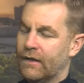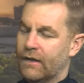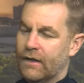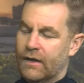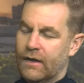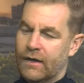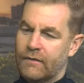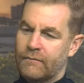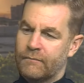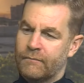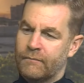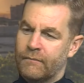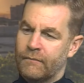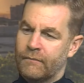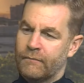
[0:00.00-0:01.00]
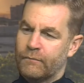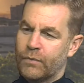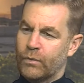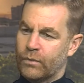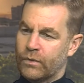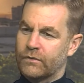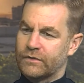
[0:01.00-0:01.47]
But
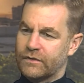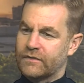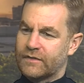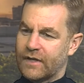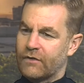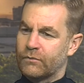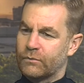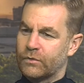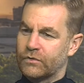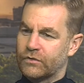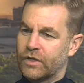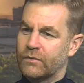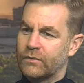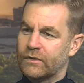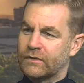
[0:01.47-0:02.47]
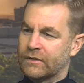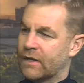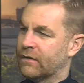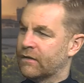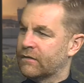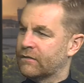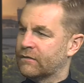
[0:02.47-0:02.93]
what Darren will do, we'll
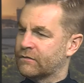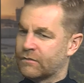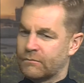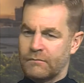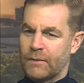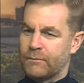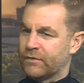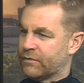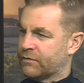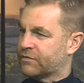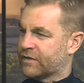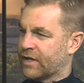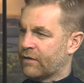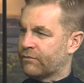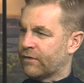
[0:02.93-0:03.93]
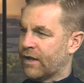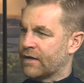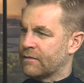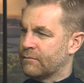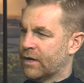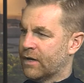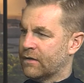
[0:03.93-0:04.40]
get some members of staff
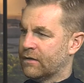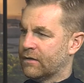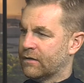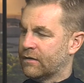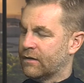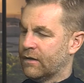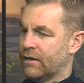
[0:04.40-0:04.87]
like-minded